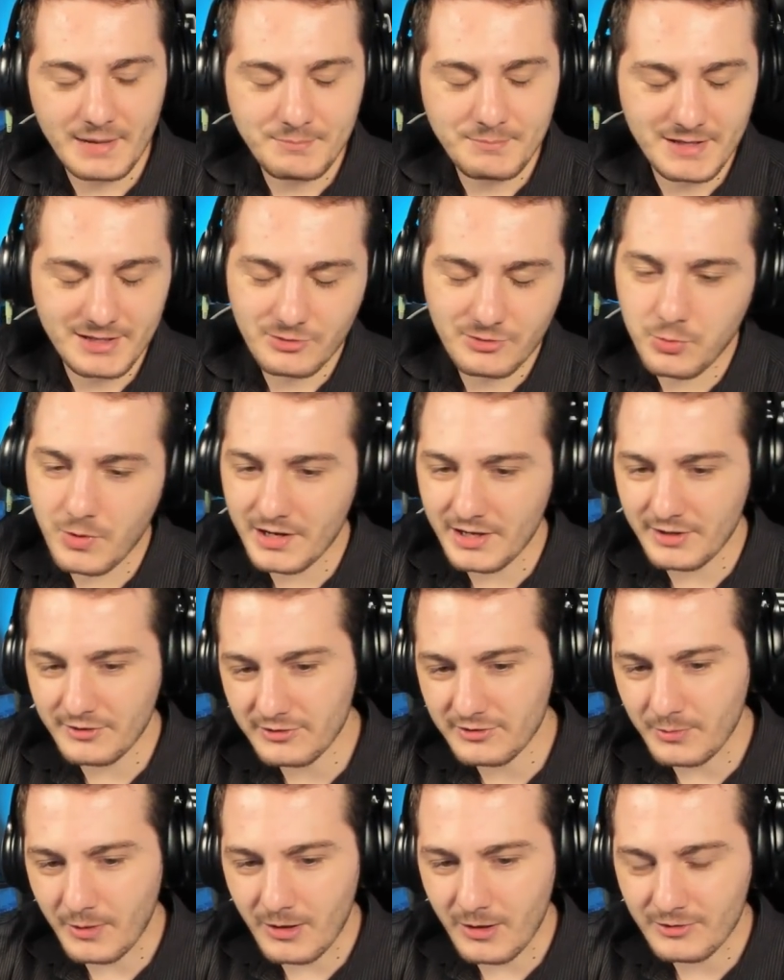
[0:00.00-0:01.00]
And I mean
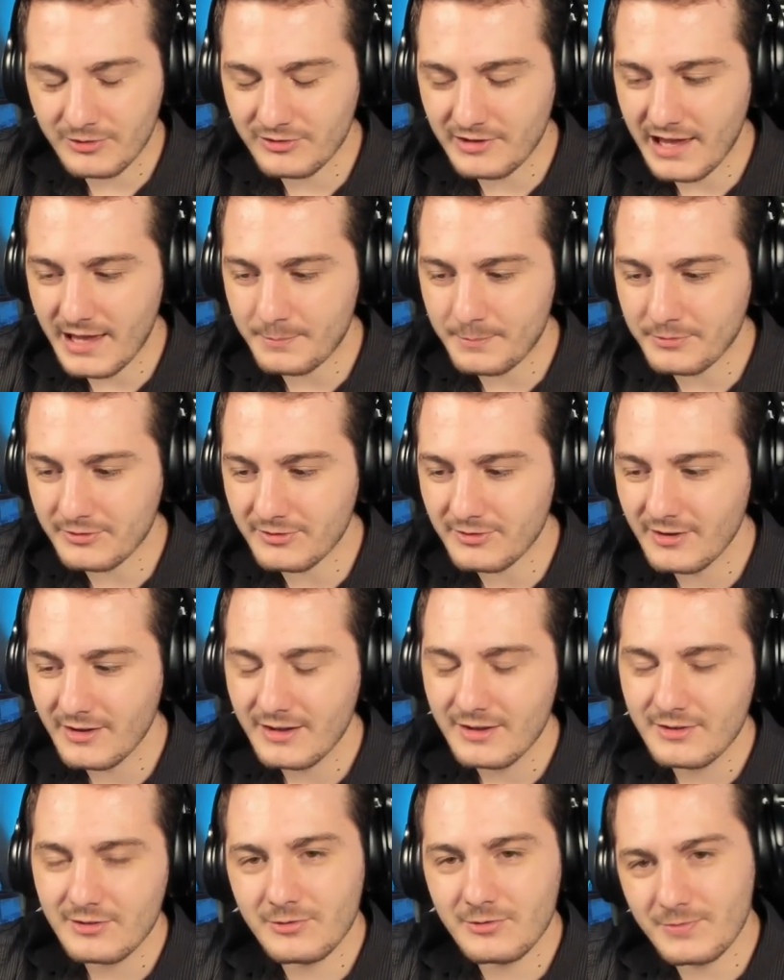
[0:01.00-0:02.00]
20 small
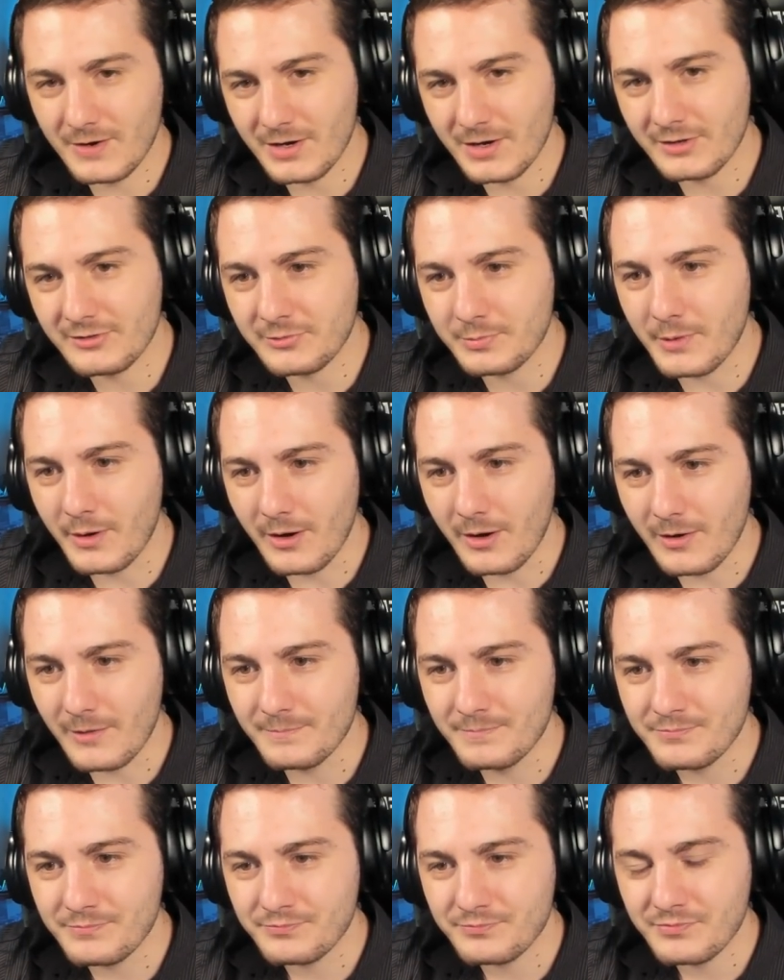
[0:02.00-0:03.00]
steps. It's very
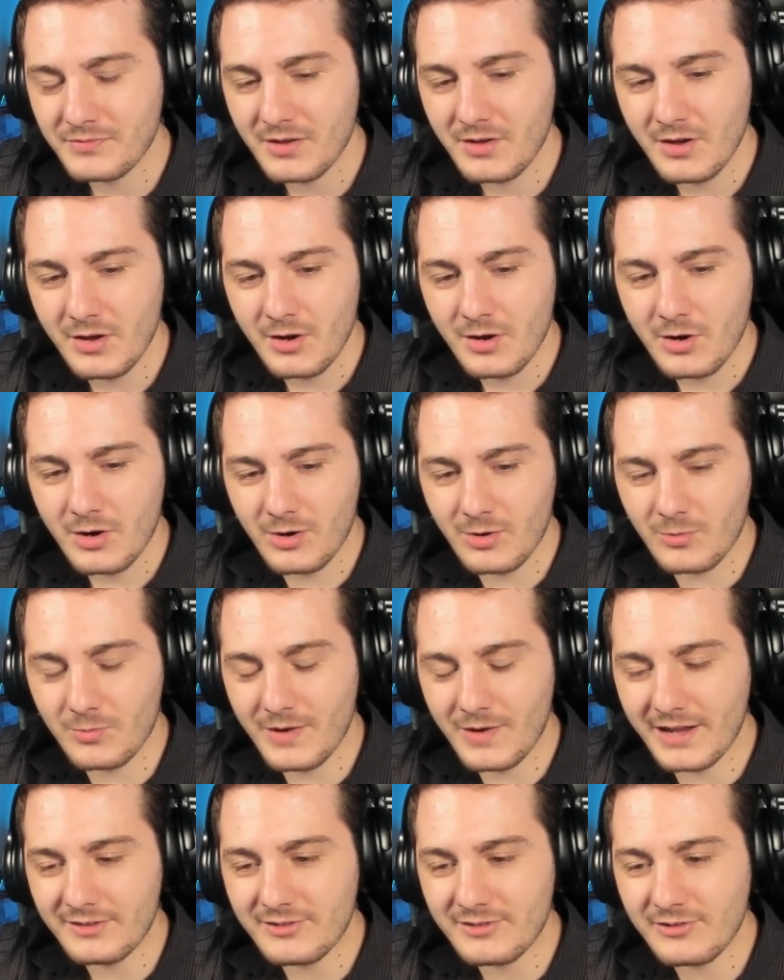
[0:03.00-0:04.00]
small
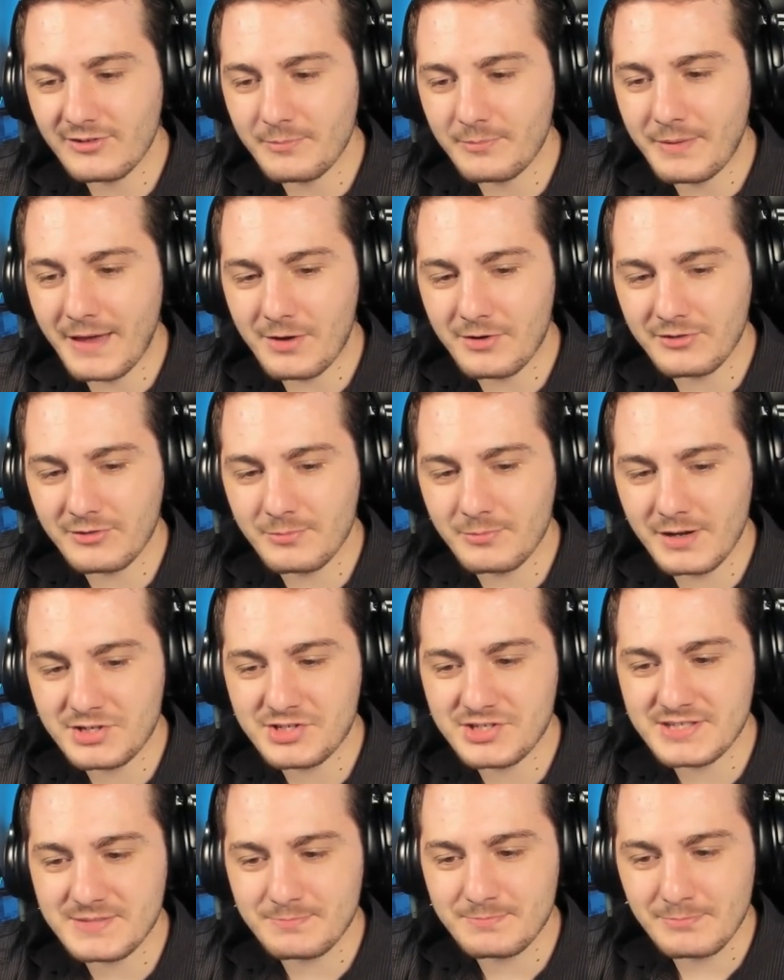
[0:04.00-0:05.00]
her rent is about as
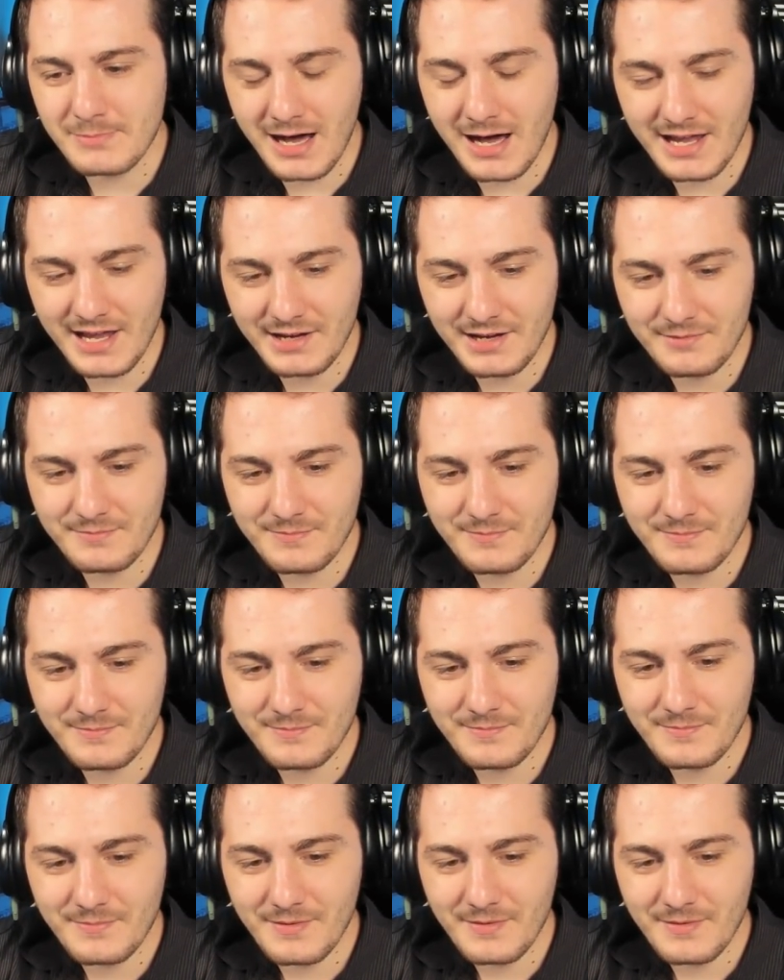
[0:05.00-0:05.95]
much as mine